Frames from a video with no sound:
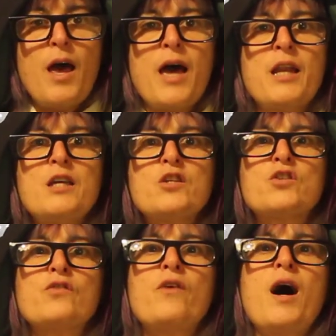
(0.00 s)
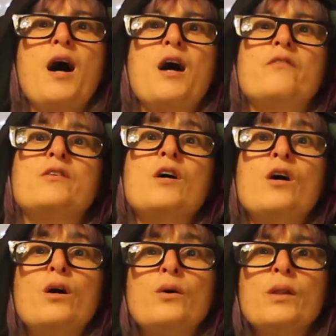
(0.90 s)
and he survived
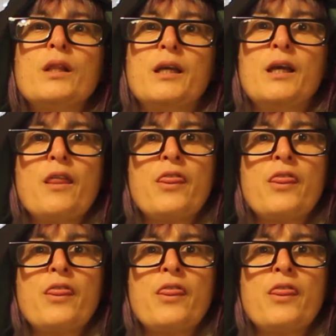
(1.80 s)
only